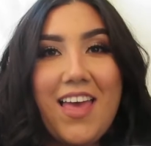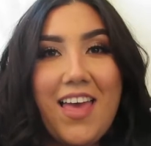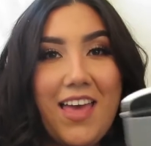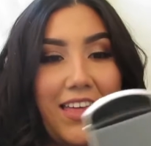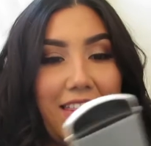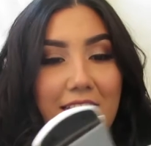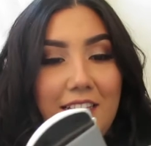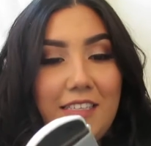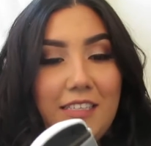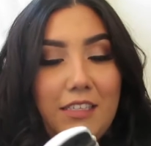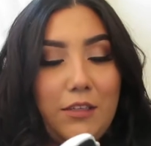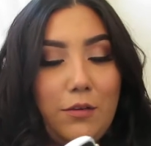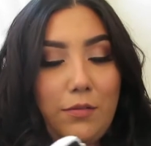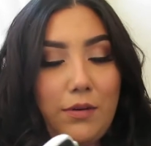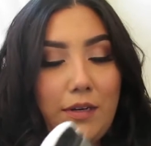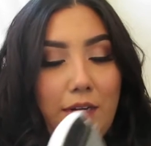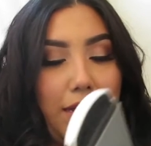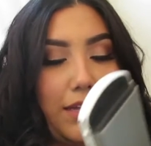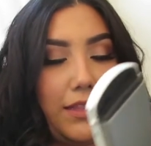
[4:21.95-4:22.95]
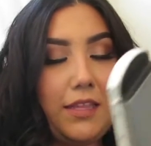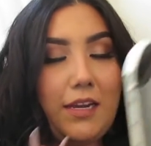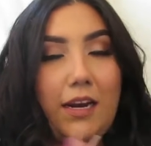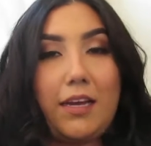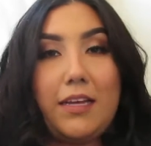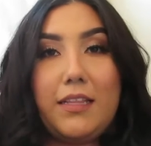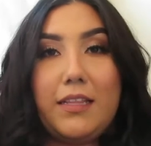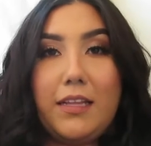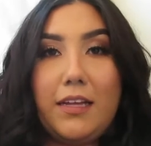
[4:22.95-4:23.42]
and this is the one that
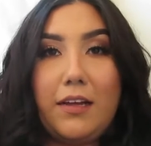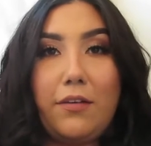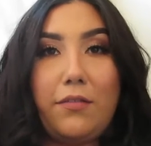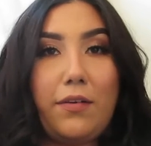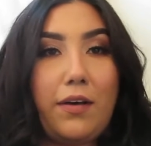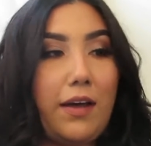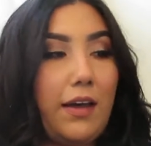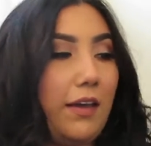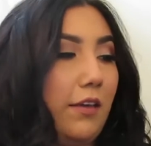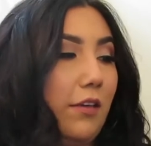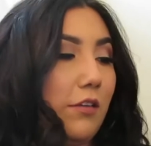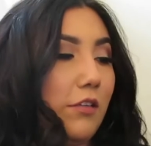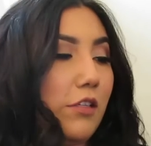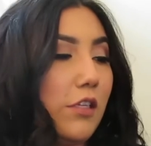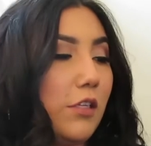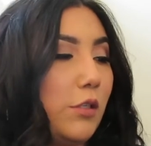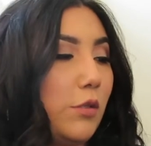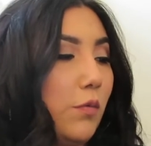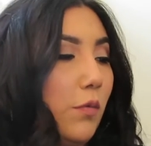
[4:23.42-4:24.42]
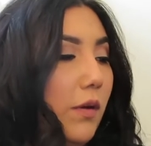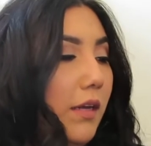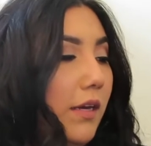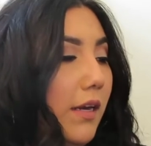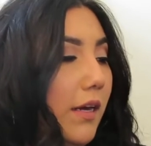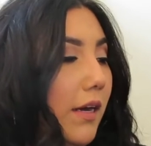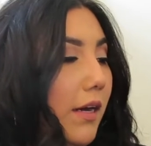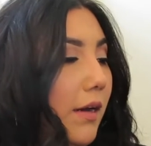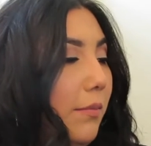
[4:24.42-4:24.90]
I love. I use this
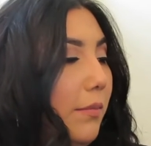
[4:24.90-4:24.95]
one.